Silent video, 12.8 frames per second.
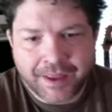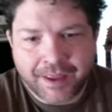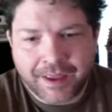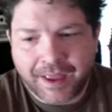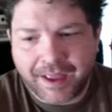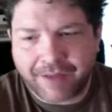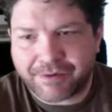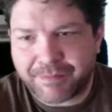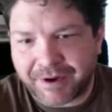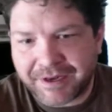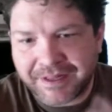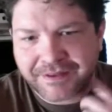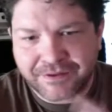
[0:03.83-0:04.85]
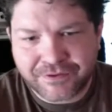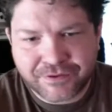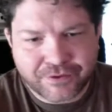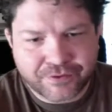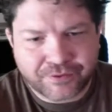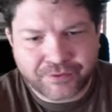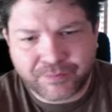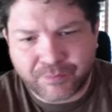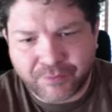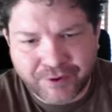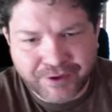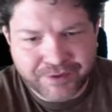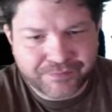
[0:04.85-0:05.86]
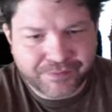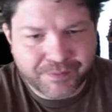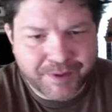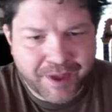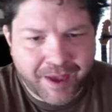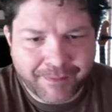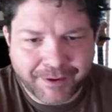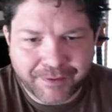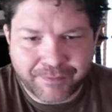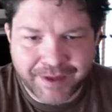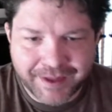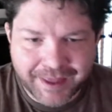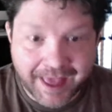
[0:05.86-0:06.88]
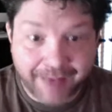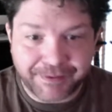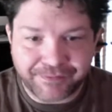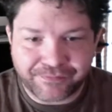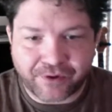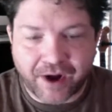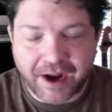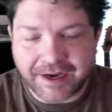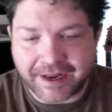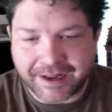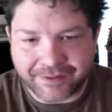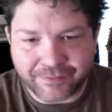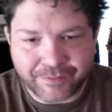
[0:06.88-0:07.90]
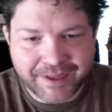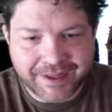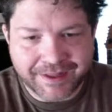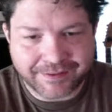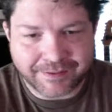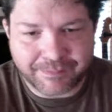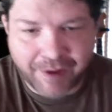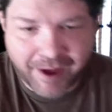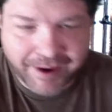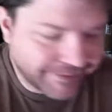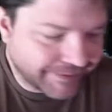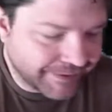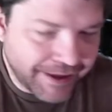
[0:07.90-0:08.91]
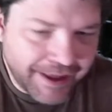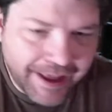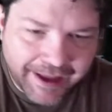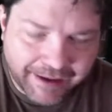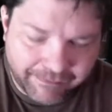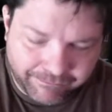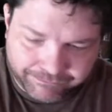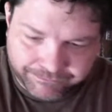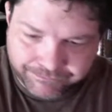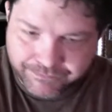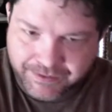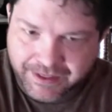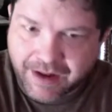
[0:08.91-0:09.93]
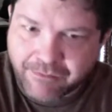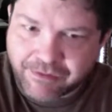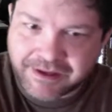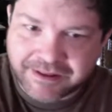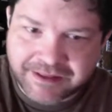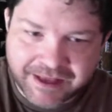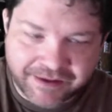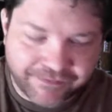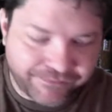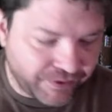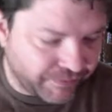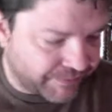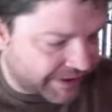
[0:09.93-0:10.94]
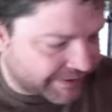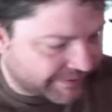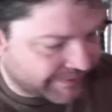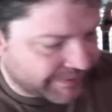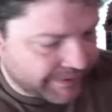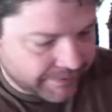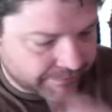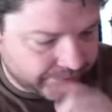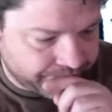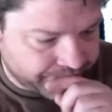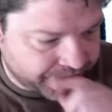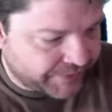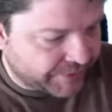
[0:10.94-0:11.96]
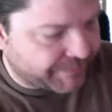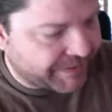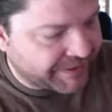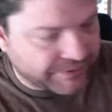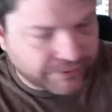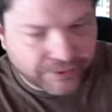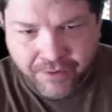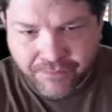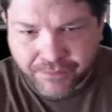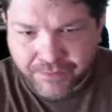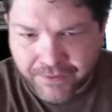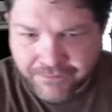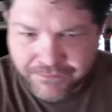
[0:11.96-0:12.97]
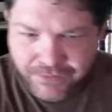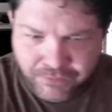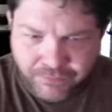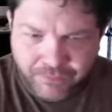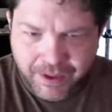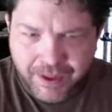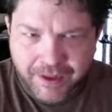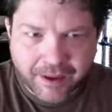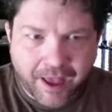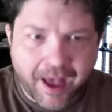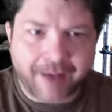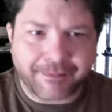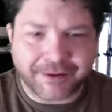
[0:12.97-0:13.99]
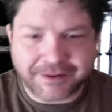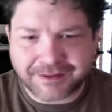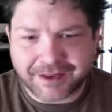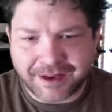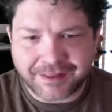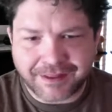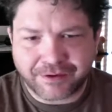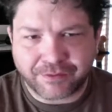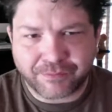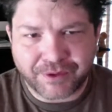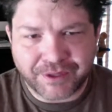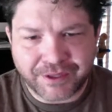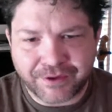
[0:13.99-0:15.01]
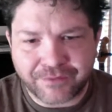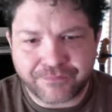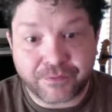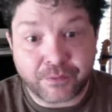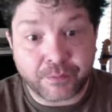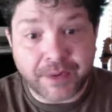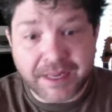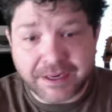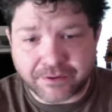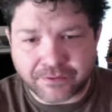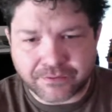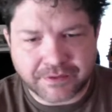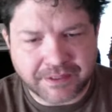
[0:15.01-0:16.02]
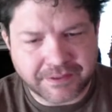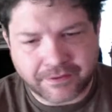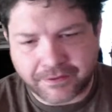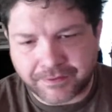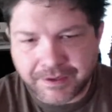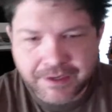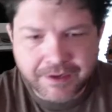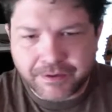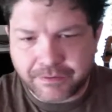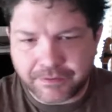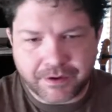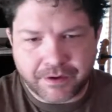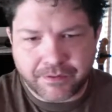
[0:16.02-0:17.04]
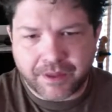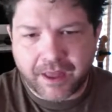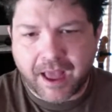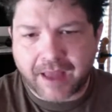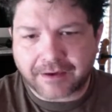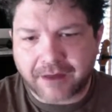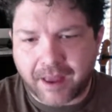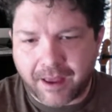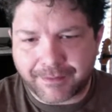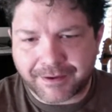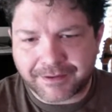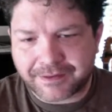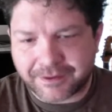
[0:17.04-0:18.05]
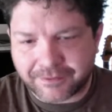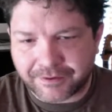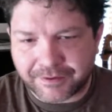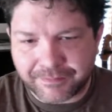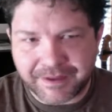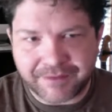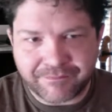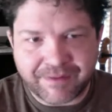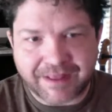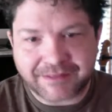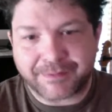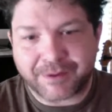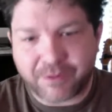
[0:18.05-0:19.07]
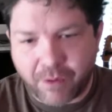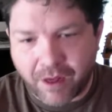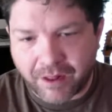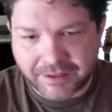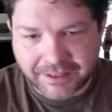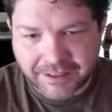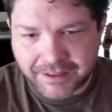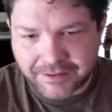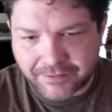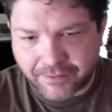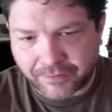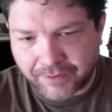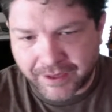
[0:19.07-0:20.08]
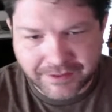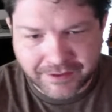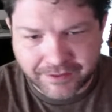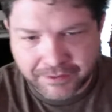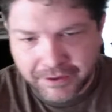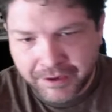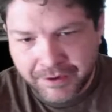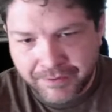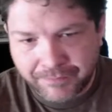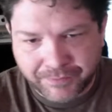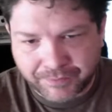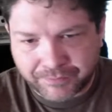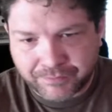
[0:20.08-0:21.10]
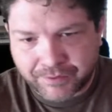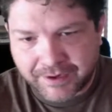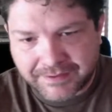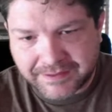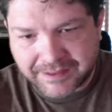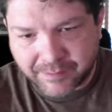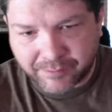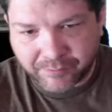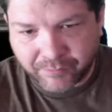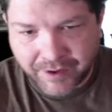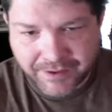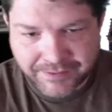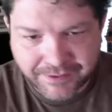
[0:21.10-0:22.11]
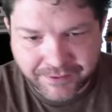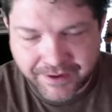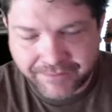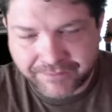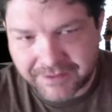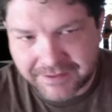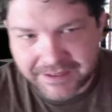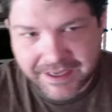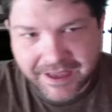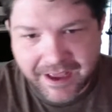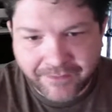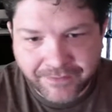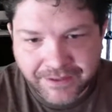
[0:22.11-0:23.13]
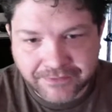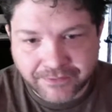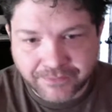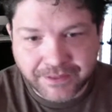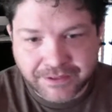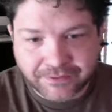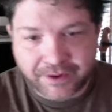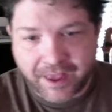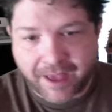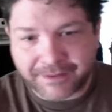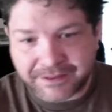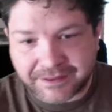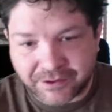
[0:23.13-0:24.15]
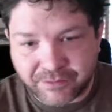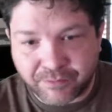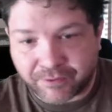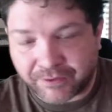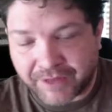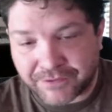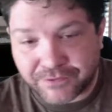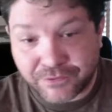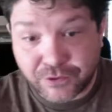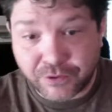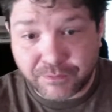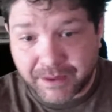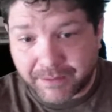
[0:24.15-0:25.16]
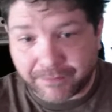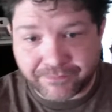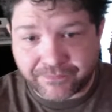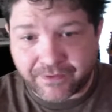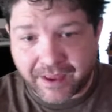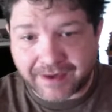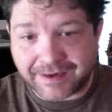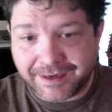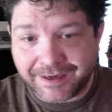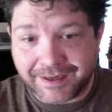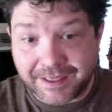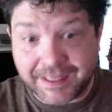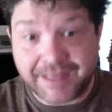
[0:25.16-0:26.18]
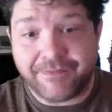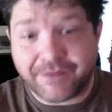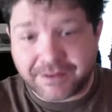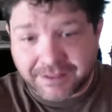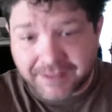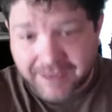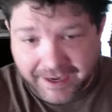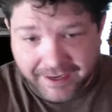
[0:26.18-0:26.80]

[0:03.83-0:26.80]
Hey everybody, this is Charles Morgan from Comic Week. Happy Friday. The weekend's upon us. And I want to take a few minutes, excuse me, to look over a few comics that I think are really good for readers. These aren't, the hot comics that are going to be investment quality. These aren't like the crazy number ones that you're going to have to seek out. These are comics that you more or less should be able to find even today.